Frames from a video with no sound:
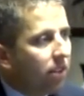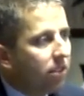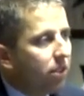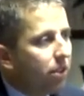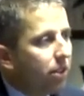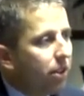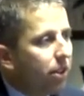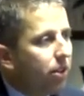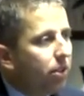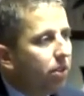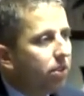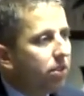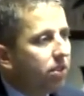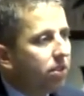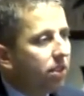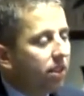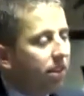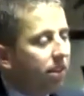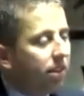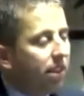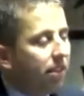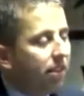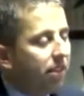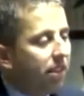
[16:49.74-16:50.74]
So here's,
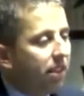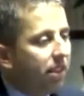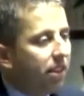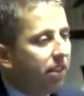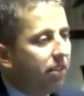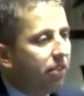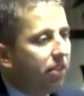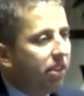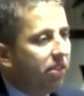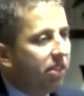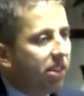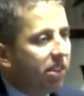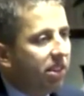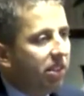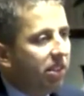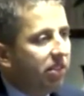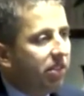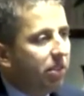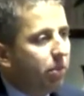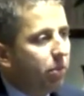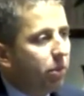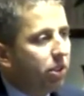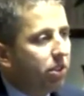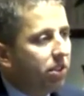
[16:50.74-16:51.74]
again, the innovative
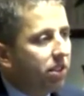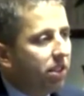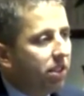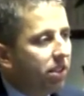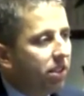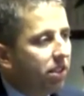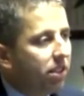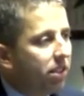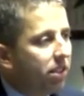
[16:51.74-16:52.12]
activity in which they